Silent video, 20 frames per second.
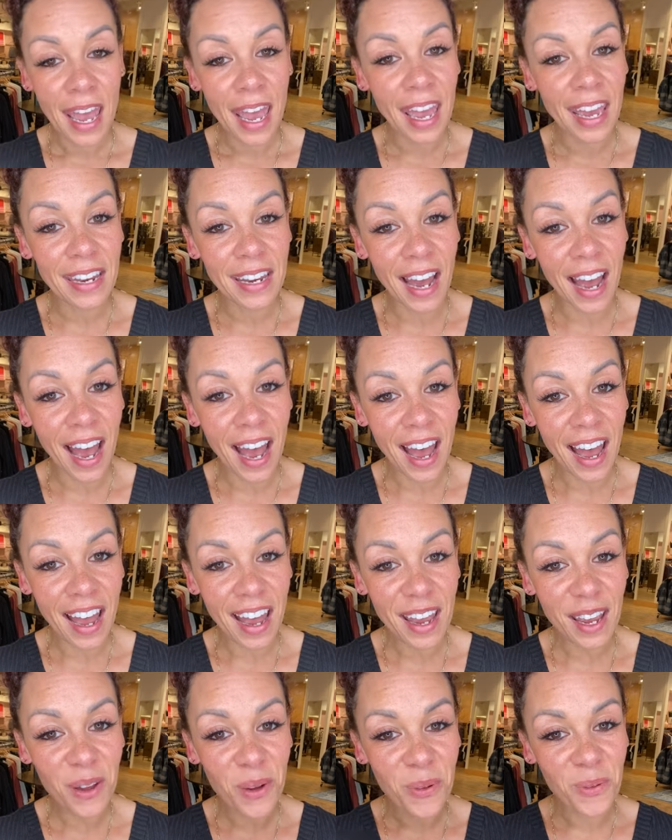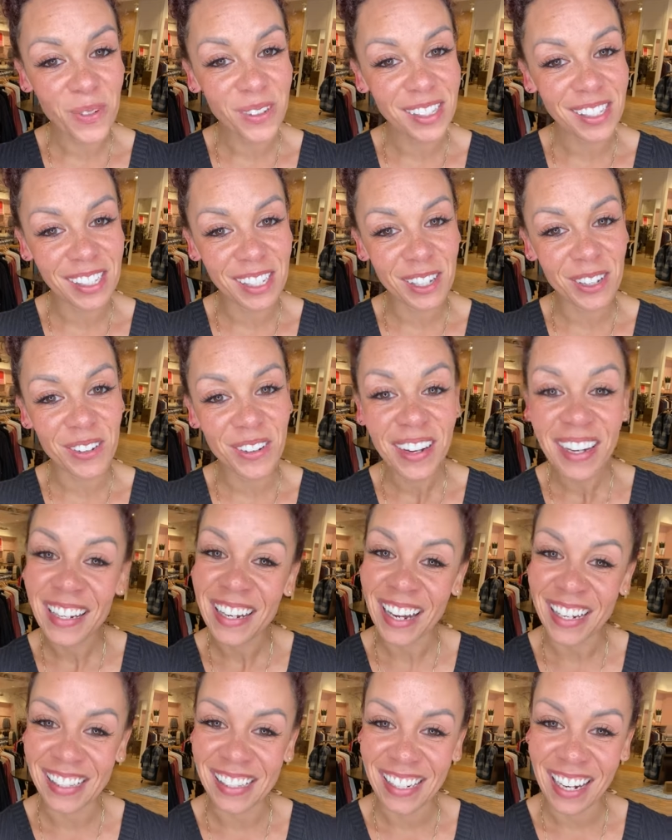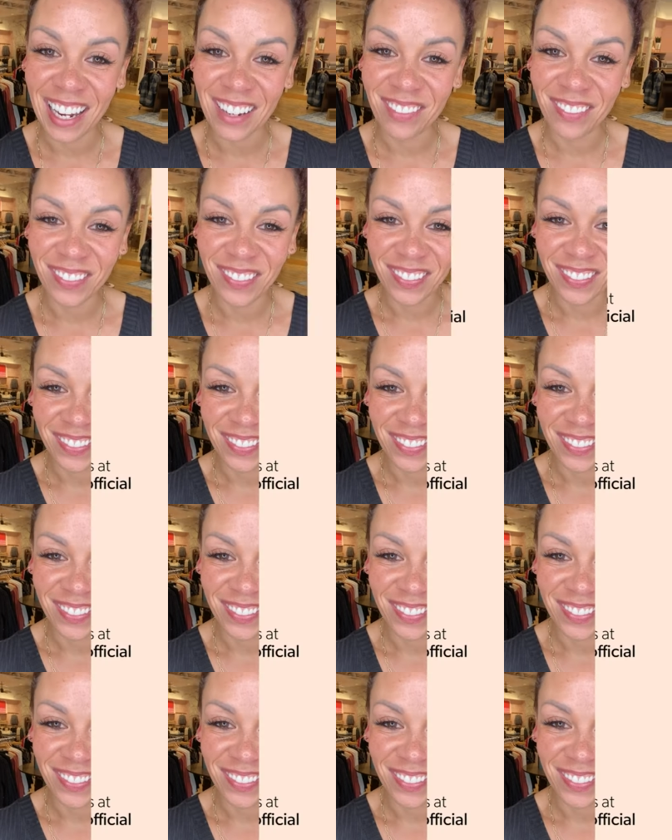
And I will see you next time.